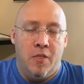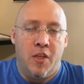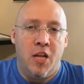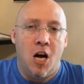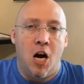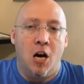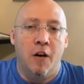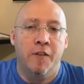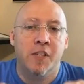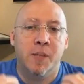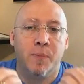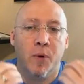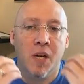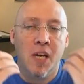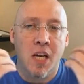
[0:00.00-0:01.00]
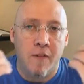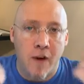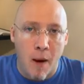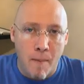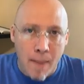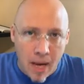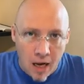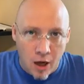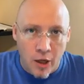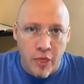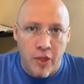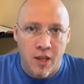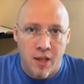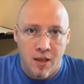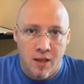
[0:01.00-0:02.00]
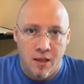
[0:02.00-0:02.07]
The offspring of our mouth